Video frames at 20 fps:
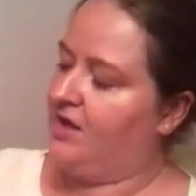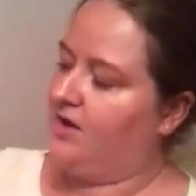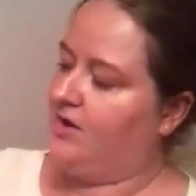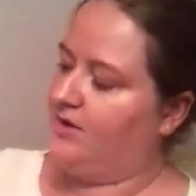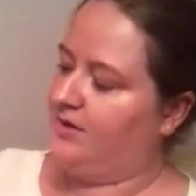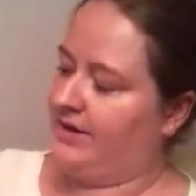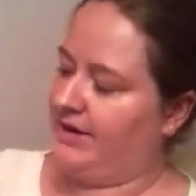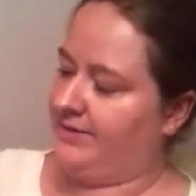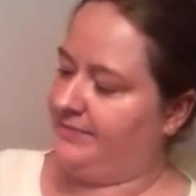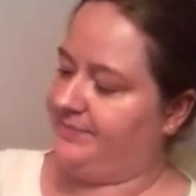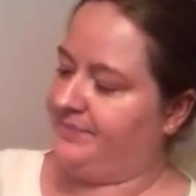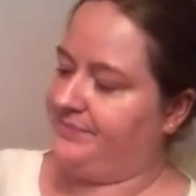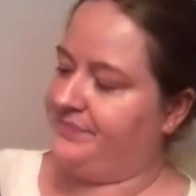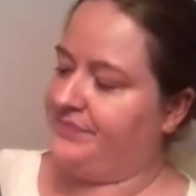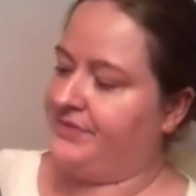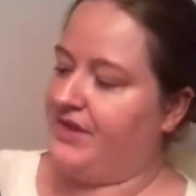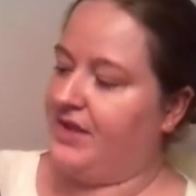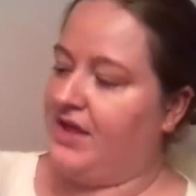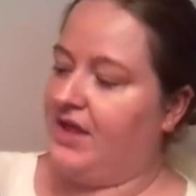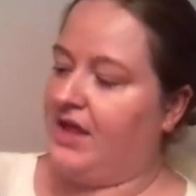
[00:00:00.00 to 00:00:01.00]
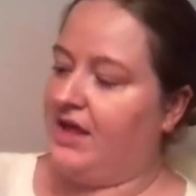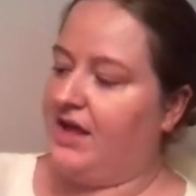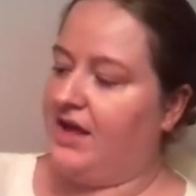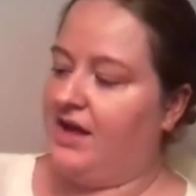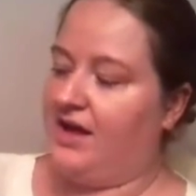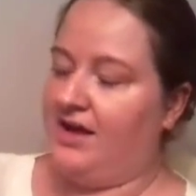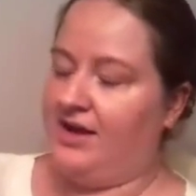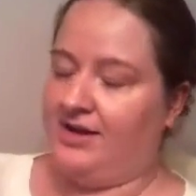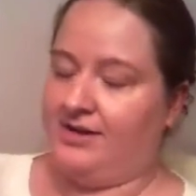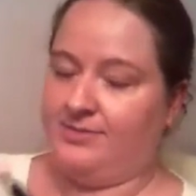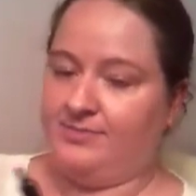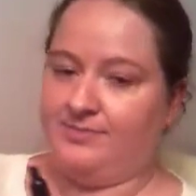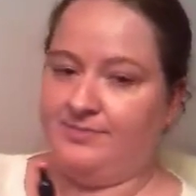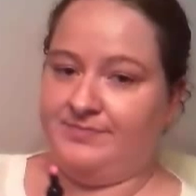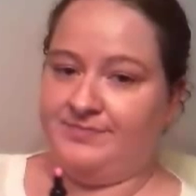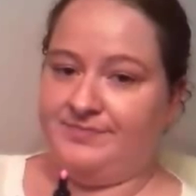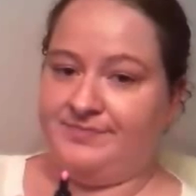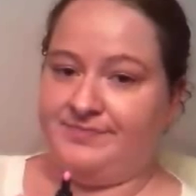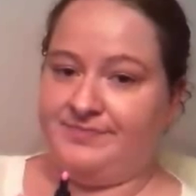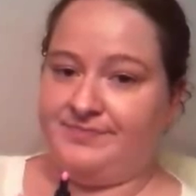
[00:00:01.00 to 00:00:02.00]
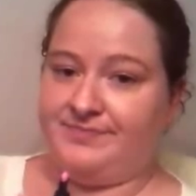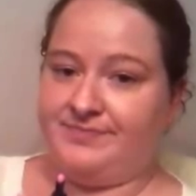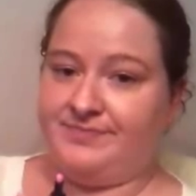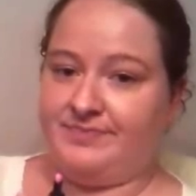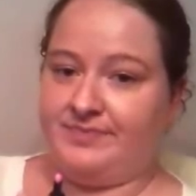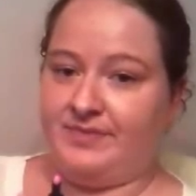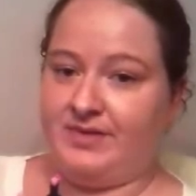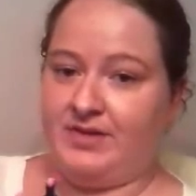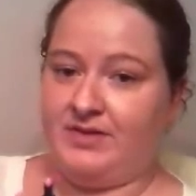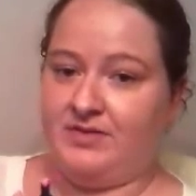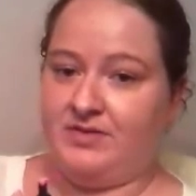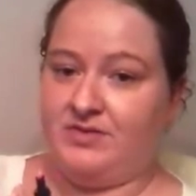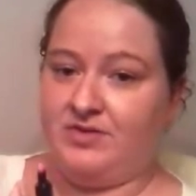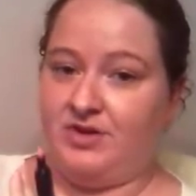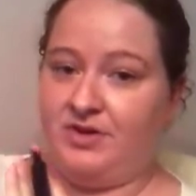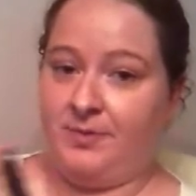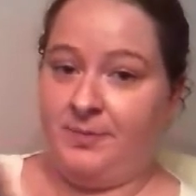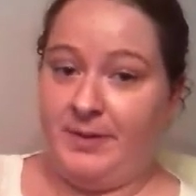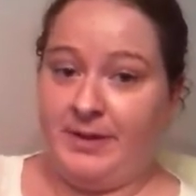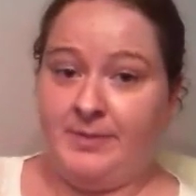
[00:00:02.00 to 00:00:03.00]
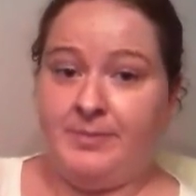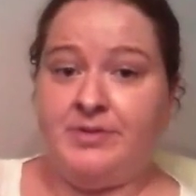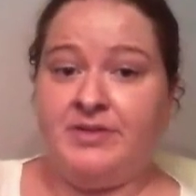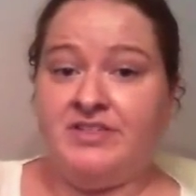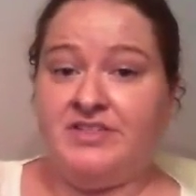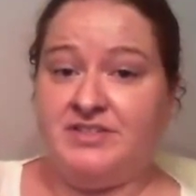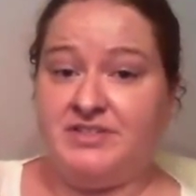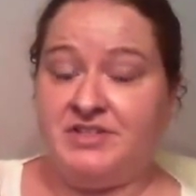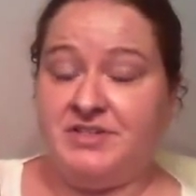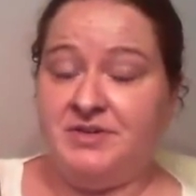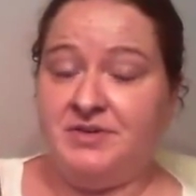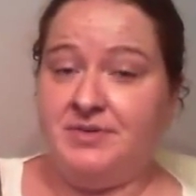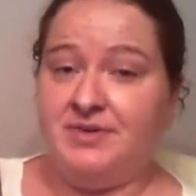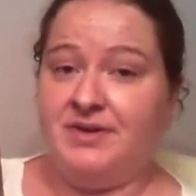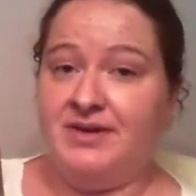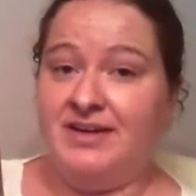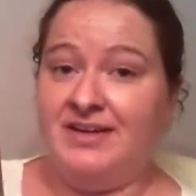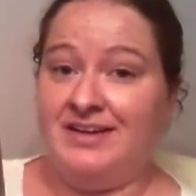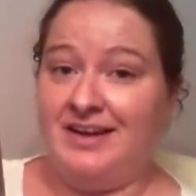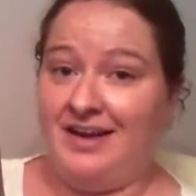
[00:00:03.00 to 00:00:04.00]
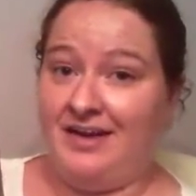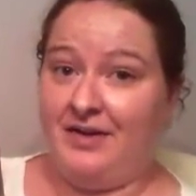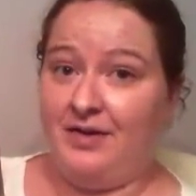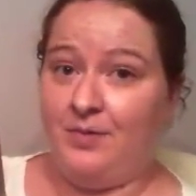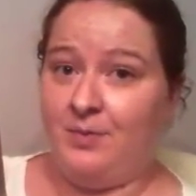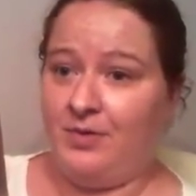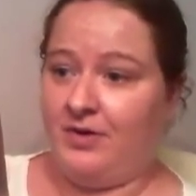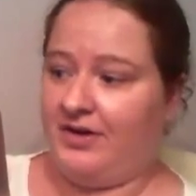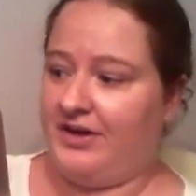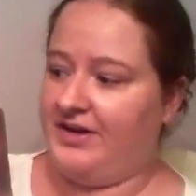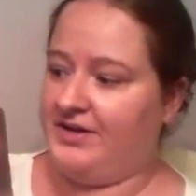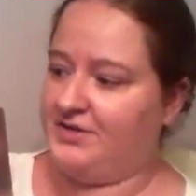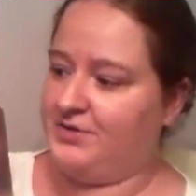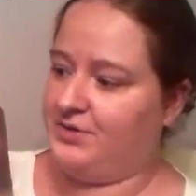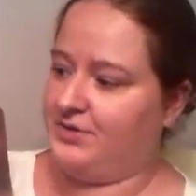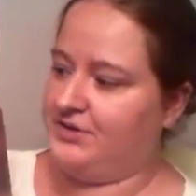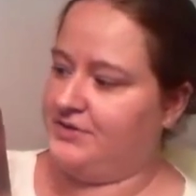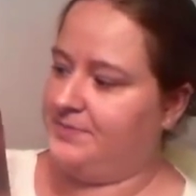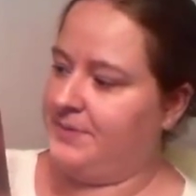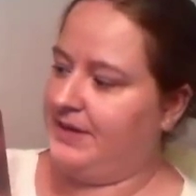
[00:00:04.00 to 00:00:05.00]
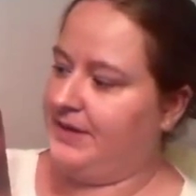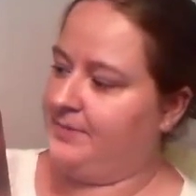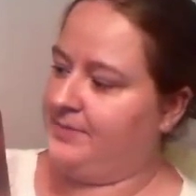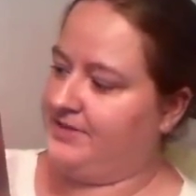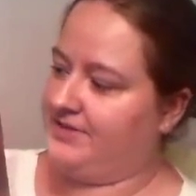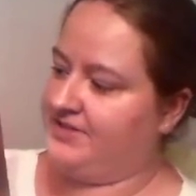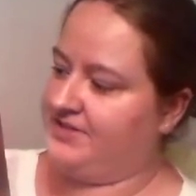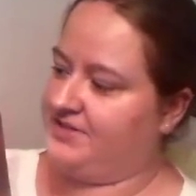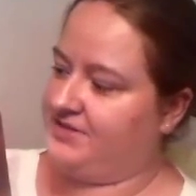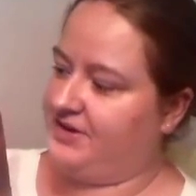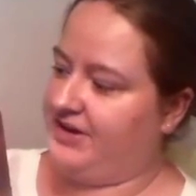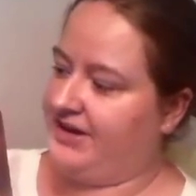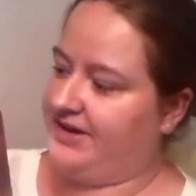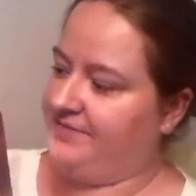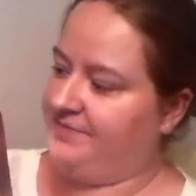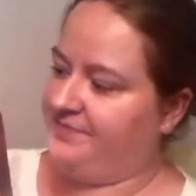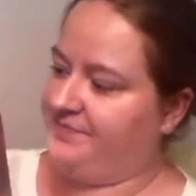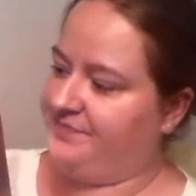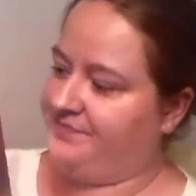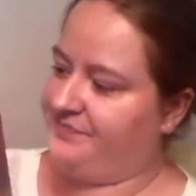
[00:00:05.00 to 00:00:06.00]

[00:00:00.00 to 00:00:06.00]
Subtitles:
Okay, so you're pink +2, and now you're working towards pink +3,